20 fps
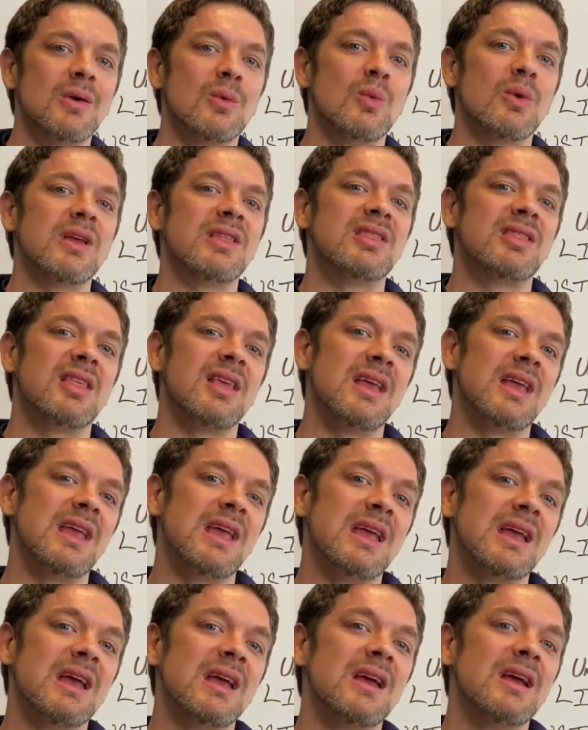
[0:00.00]
with
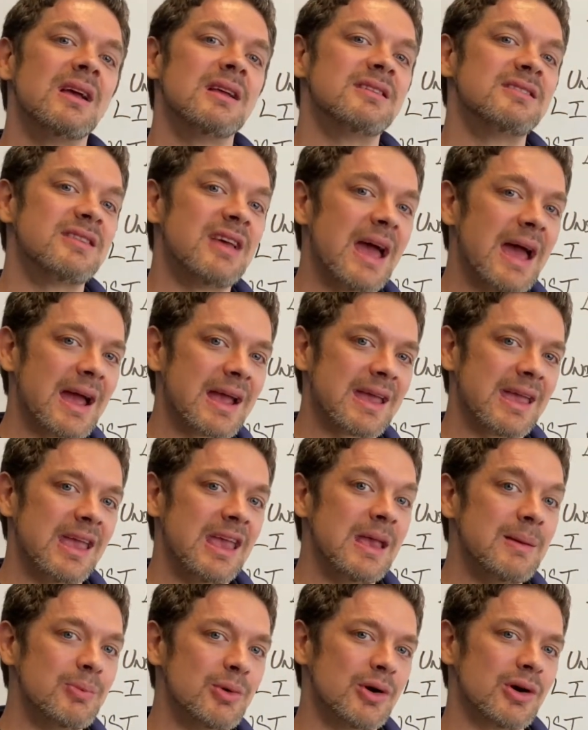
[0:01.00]
the tech
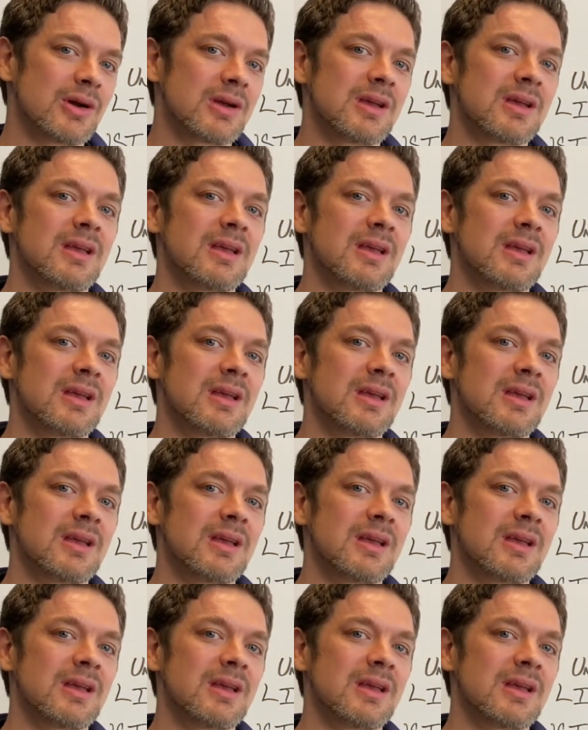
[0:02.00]
ebook.